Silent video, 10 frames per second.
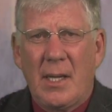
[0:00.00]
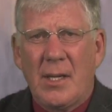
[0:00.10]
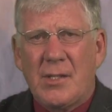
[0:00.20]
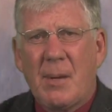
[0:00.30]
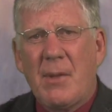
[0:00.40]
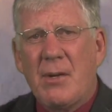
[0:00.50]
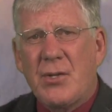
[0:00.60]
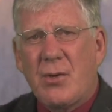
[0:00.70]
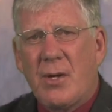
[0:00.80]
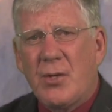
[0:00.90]
Some of their
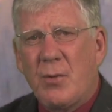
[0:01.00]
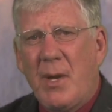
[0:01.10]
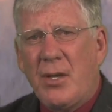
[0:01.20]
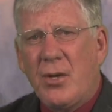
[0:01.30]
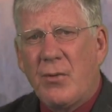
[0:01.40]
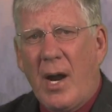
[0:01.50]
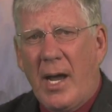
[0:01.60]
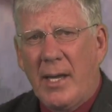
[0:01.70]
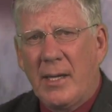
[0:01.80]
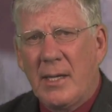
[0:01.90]
stories will make you
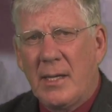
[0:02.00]
cry,